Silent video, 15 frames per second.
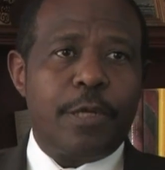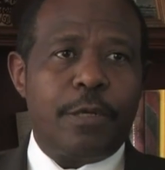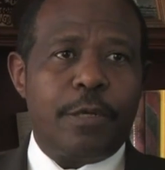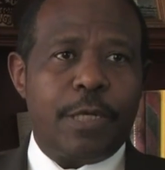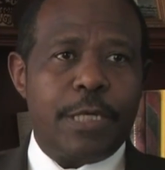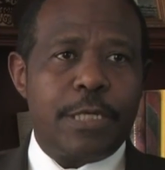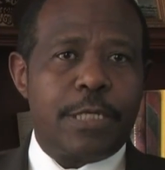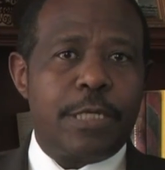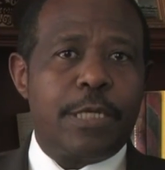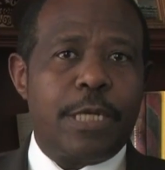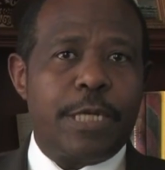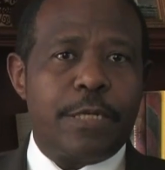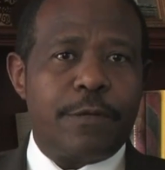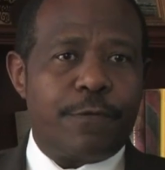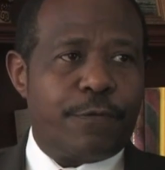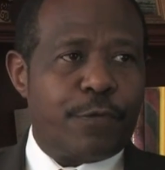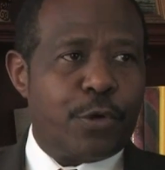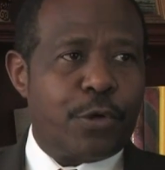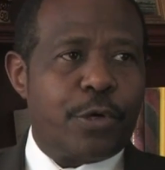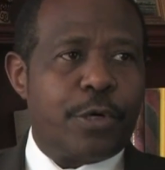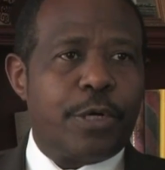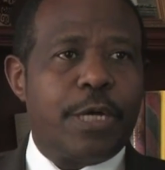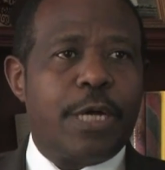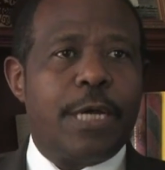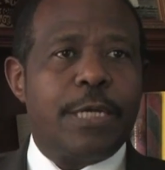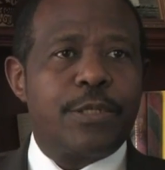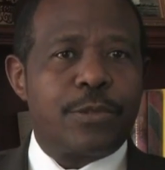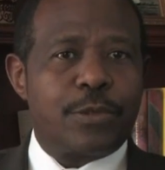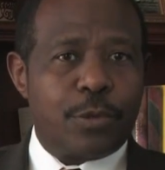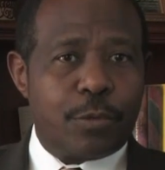1994, I
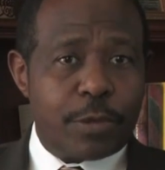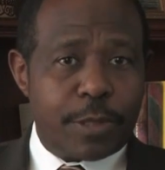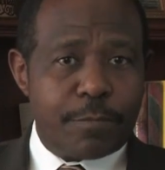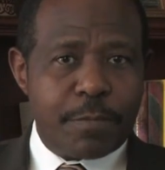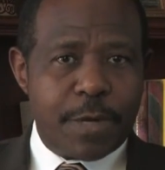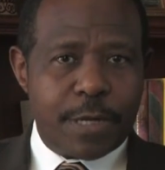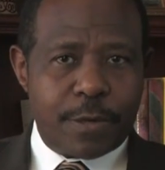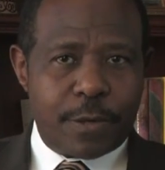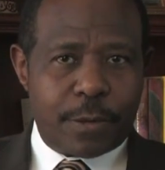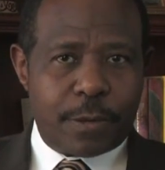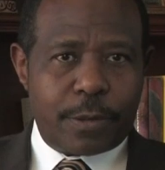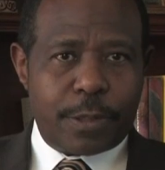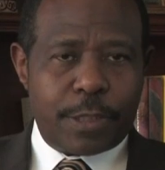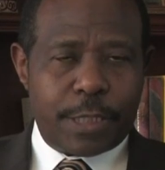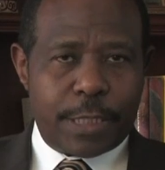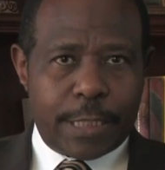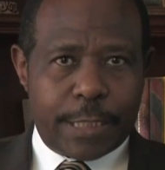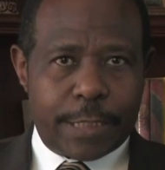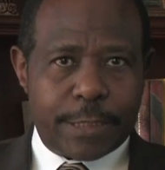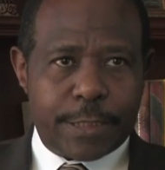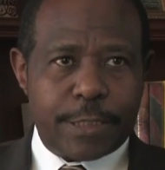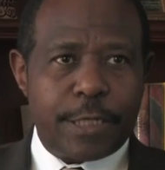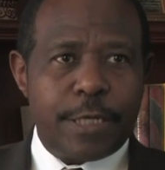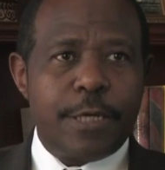saw with my own eyes